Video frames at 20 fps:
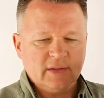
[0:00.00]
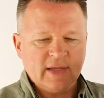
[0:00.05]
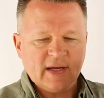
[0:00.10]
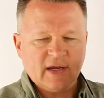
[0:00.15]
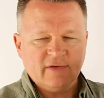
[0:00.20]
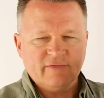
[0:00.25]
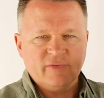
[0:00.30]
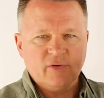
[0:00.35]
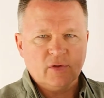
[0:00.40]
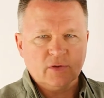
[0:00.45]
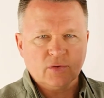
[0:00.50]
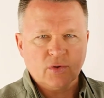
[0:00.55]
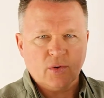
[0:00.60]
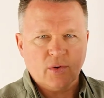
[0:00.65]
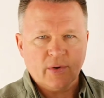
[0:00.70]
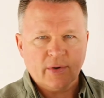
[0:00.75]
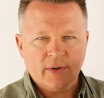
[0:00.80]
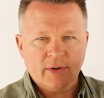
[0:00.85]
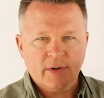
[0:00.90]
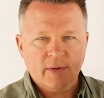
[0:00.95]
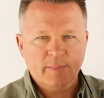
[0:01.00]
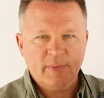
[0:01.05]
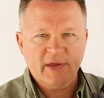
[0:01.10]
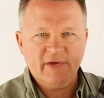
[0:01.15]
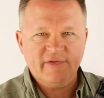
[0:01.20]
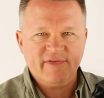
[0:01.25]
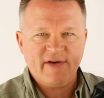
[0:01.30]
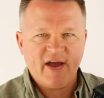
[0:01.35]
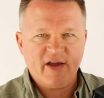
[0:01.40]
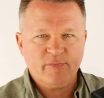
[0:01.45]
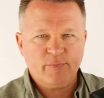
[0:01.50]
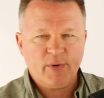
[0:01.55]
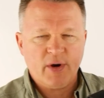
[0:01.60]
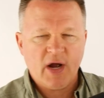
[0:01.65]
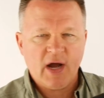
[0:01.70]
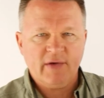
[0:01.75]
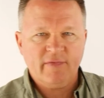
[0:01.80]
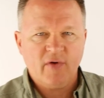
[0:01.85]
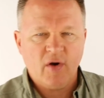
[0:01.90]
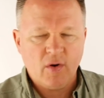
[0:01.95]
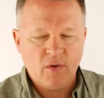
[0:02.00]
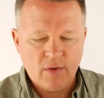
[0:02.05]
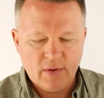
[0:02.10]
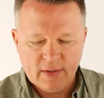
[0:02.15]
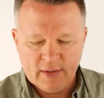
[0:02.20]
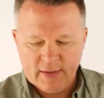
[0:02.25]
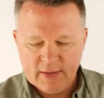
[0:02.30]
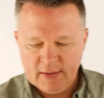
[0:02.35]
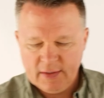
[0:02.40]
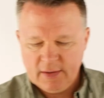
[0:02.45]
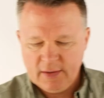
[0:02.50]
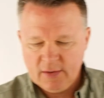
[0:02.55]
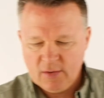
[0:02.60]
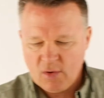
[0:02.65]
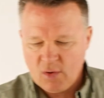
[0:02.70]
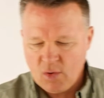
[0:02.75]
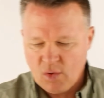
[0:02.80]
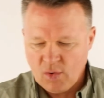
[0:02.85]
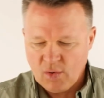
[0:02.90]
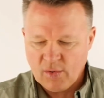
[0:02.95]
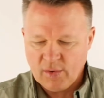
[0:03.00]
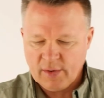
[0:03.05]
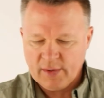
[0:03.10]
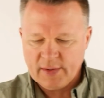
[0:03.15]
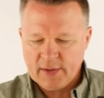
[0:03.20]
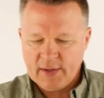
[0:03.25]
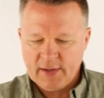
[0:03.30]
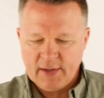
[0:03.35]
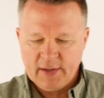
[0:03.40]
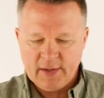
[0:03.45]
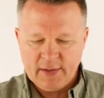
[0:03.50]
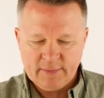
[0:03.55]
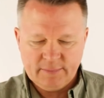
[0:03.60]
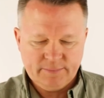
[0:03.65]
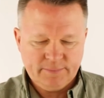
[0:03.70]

like a Voltor or a B5 Bravo, or a